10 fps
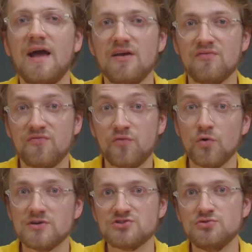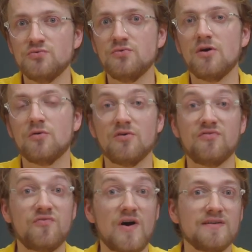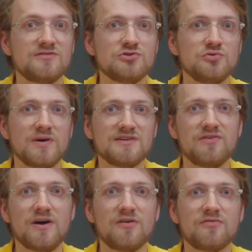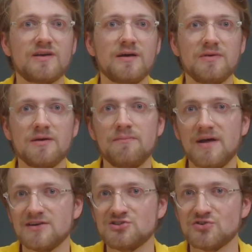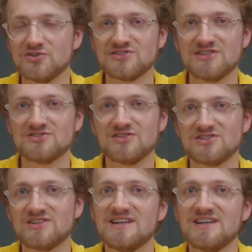A 4-2 or 5-2 way valve can be a better choice in such